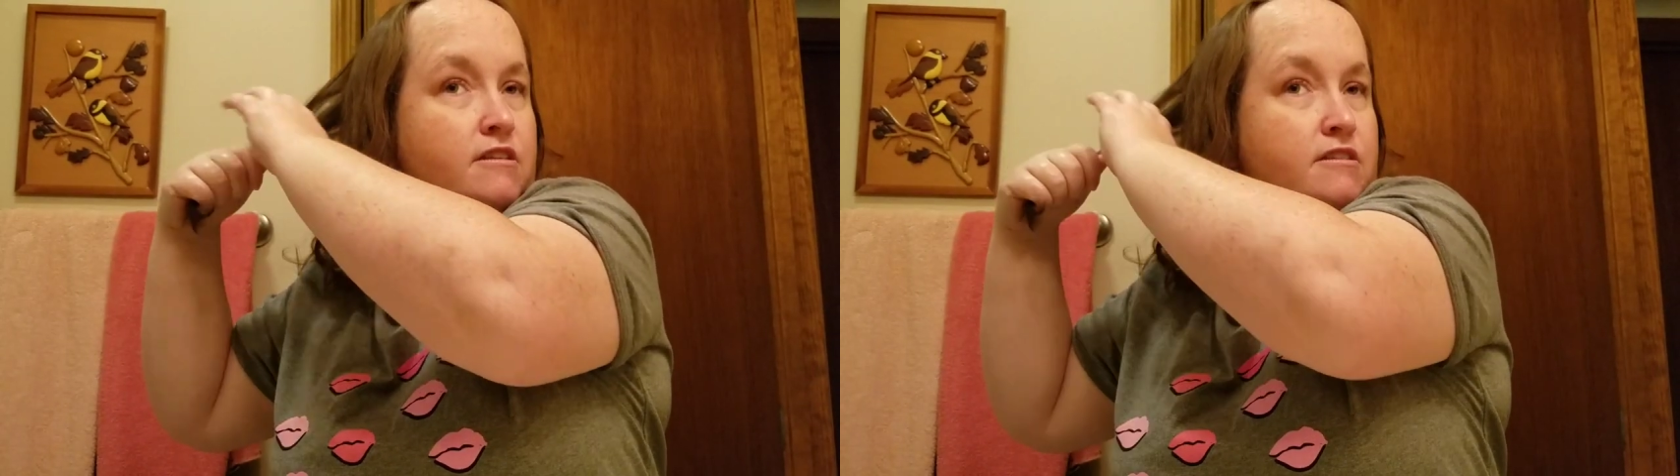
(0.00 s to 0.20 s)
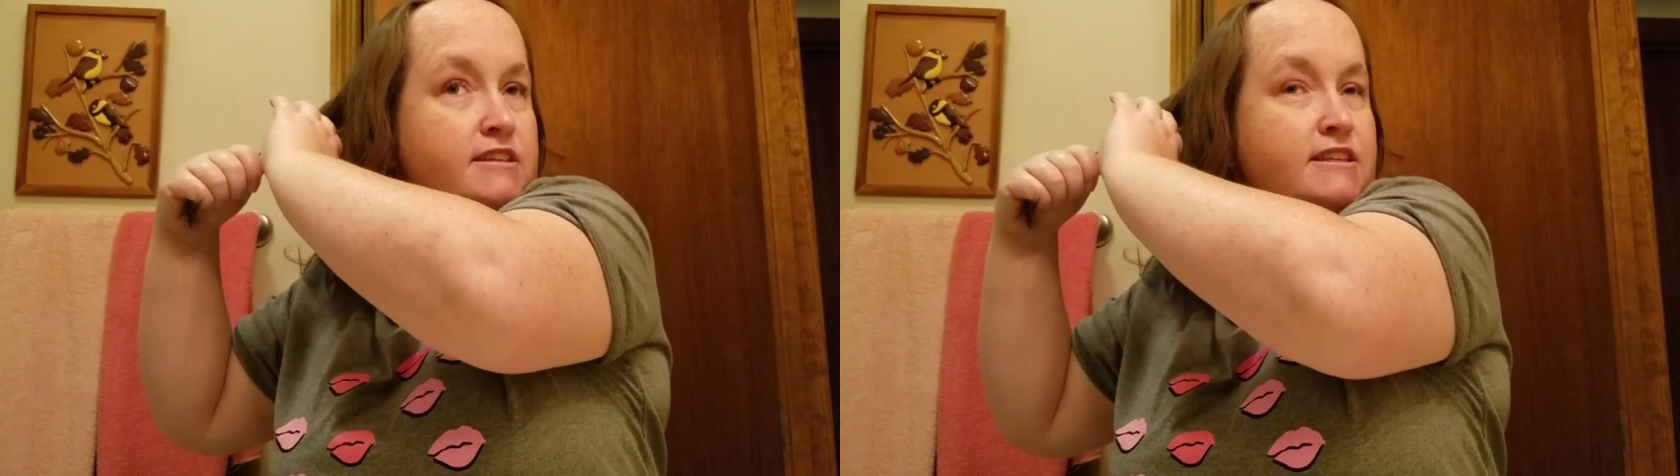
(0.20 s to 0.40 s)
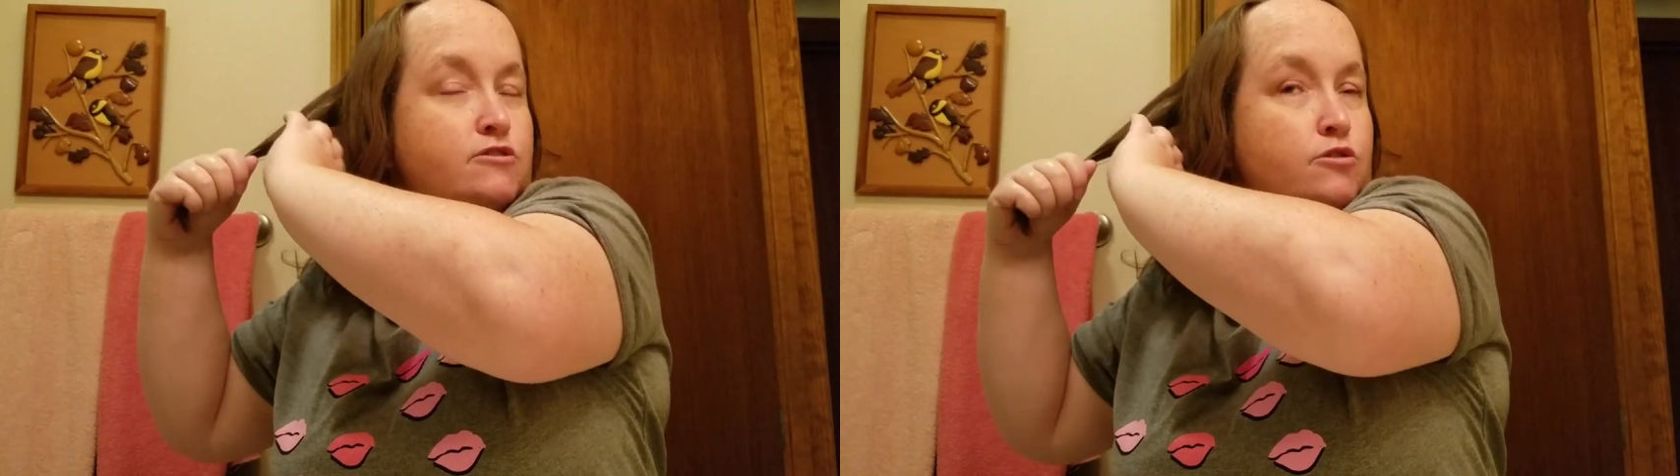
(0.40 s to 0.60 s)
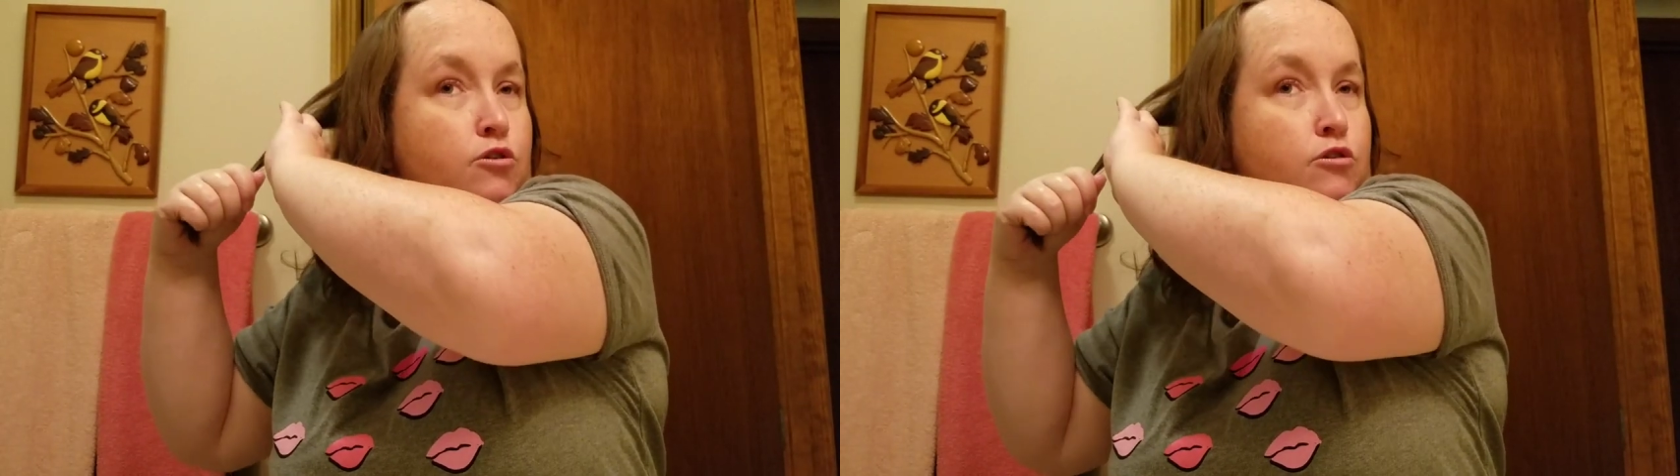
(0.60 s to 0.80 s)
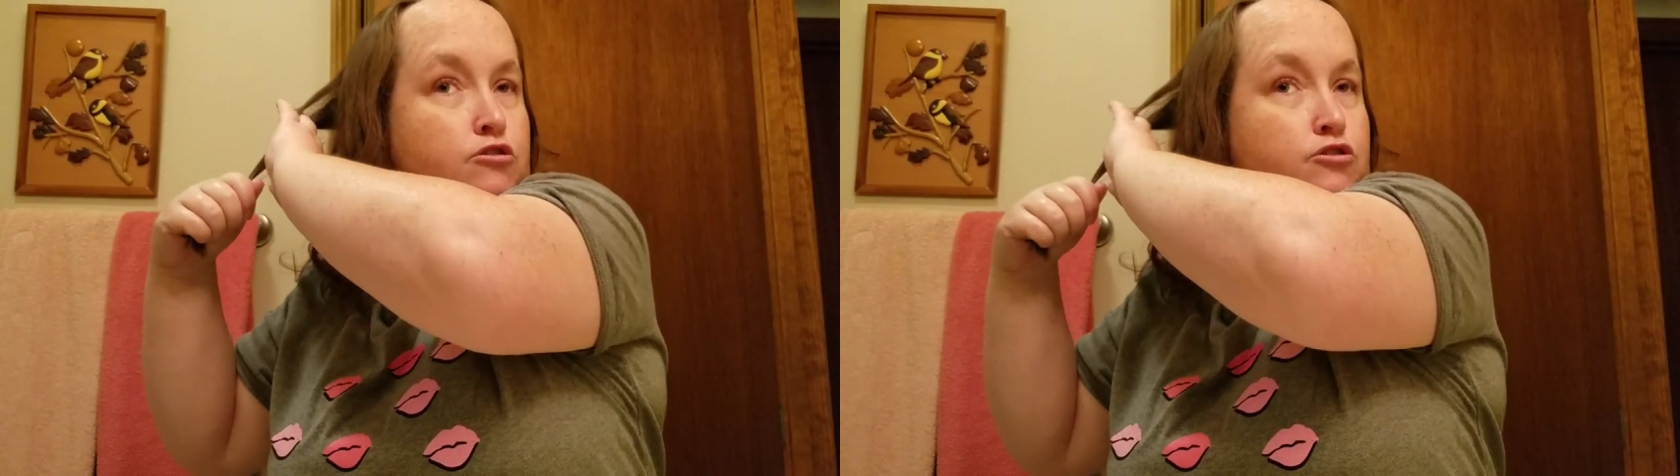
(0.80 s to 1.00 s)
These
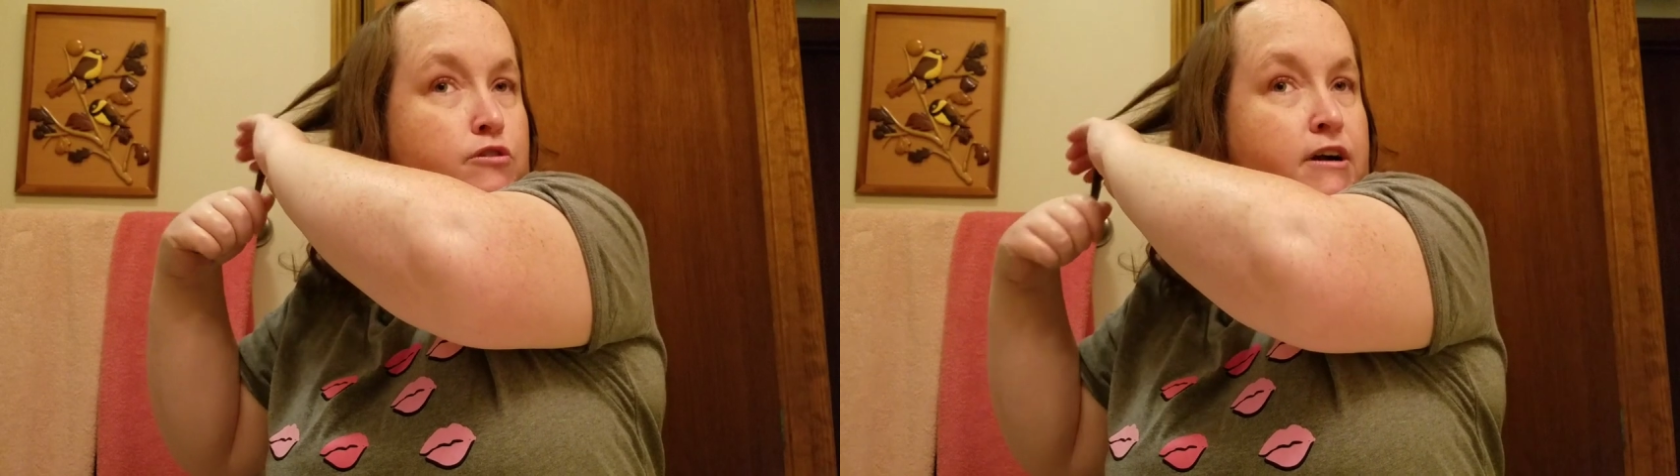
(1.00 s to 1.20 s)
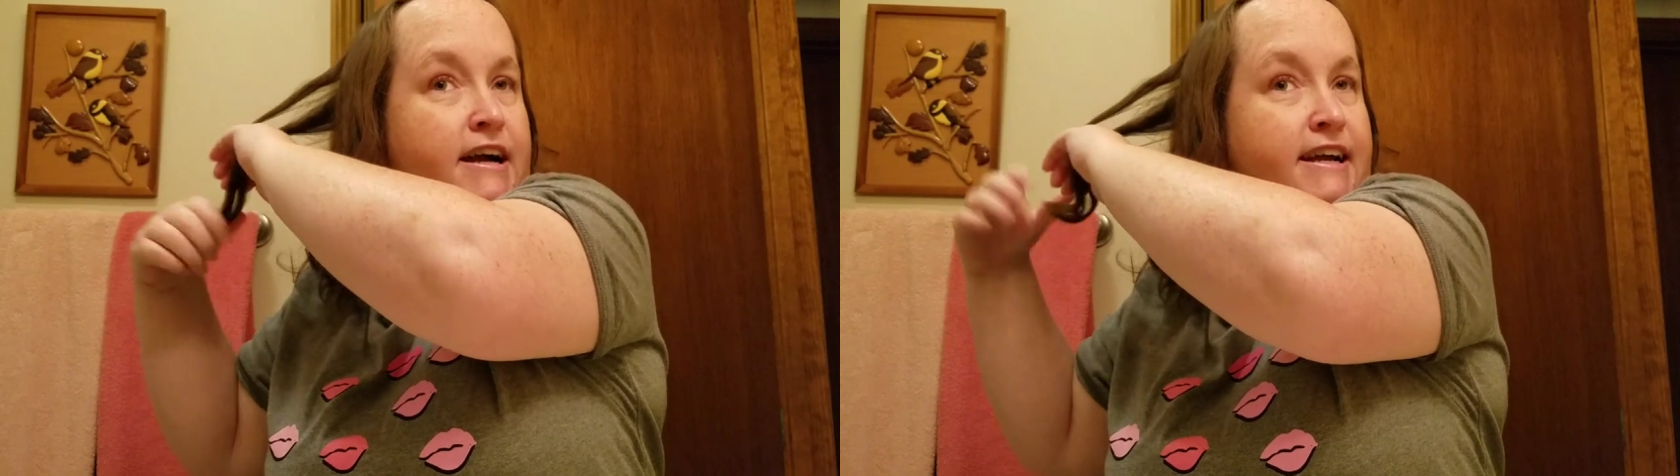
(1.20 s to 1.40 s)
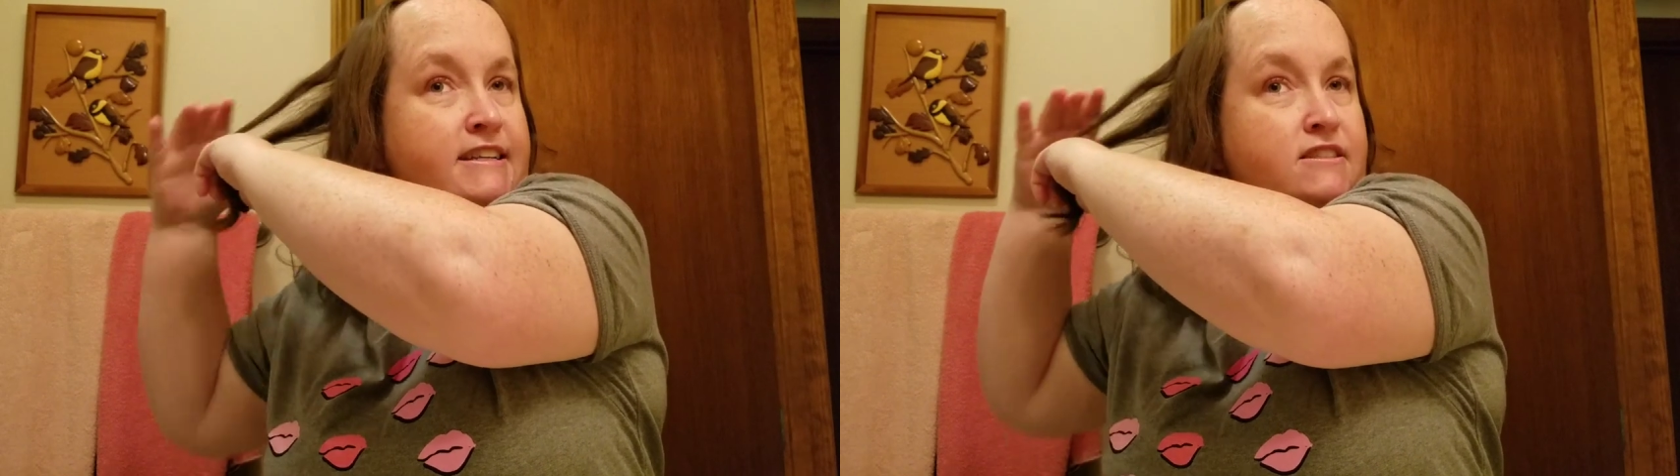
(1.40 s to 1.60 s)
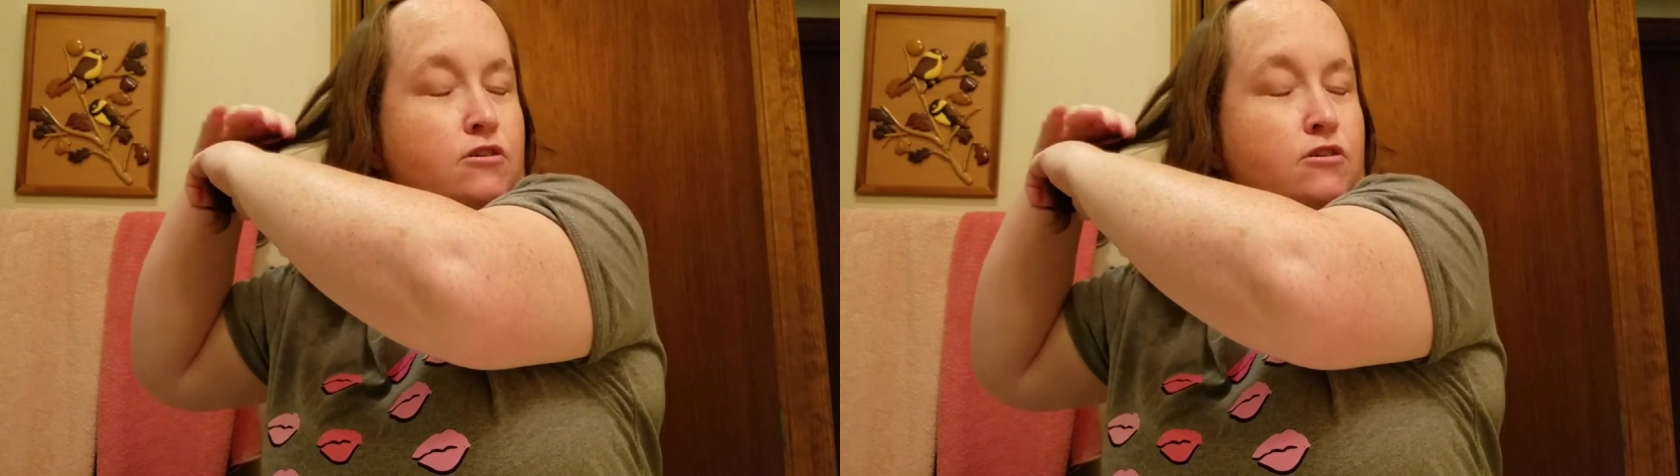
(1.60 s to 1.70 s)
curls, you guys,